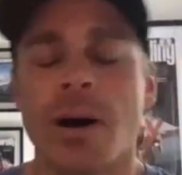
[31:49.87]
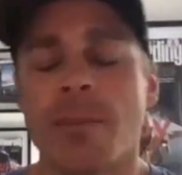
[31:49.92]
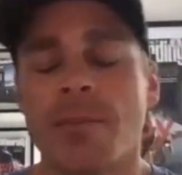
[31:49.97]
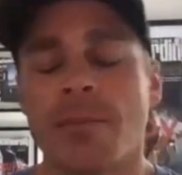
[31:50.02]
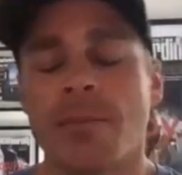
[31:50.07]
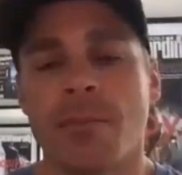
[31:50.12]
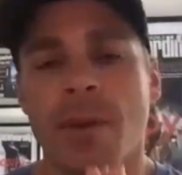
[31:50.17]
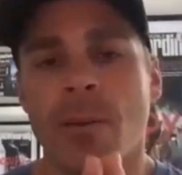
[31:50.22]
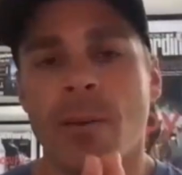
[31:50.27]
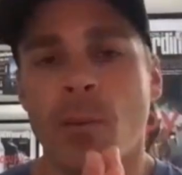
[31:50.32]
I
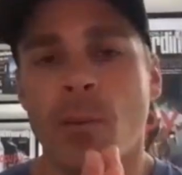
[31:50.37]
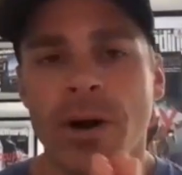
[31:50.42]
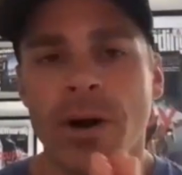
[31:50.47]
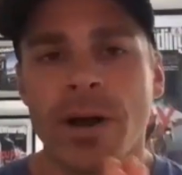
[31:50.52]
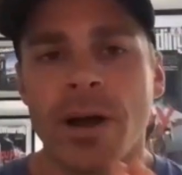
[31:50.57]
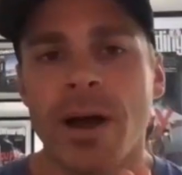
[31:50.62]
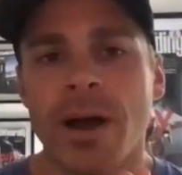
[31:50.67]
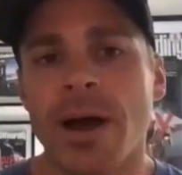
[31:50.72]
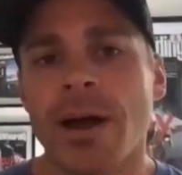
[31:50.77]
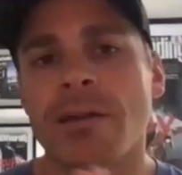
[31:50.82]

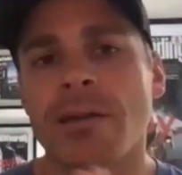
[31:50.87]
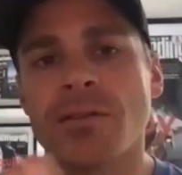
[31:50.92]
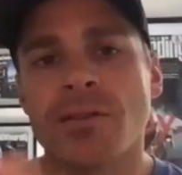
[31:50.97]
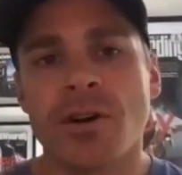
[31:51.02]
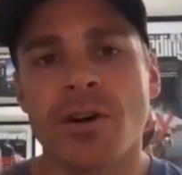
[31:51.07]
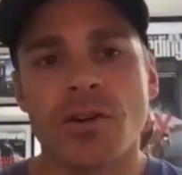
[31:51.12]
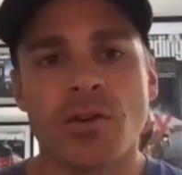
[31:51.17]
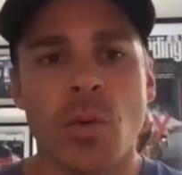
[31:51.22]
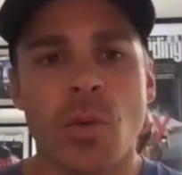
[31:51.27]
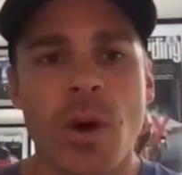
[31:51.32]
want to kind of
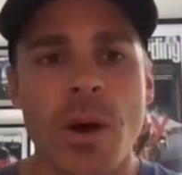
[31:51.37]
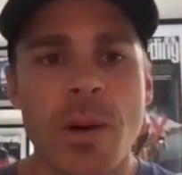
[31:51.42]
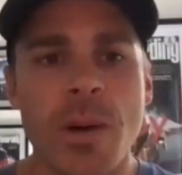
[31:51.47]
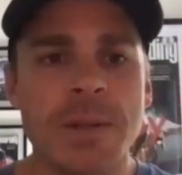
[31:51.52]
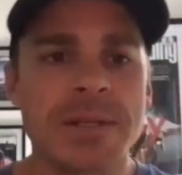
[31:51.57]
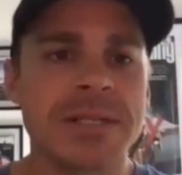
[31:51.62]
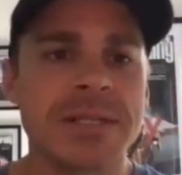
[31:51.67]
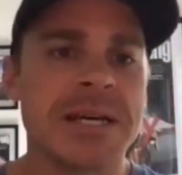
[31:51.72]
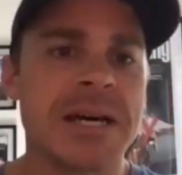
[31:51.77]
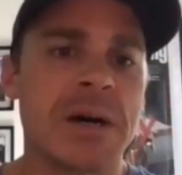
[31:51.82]
start to wind
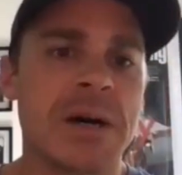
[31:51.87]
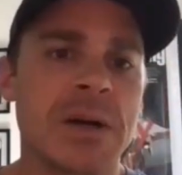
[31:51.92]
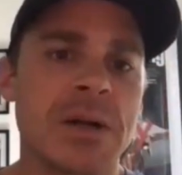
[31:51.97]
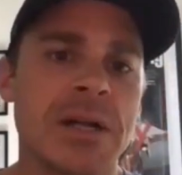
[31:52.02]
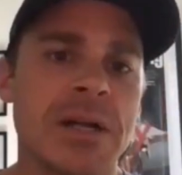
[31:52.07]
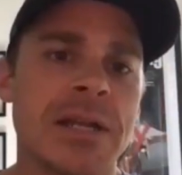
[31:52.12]
this down,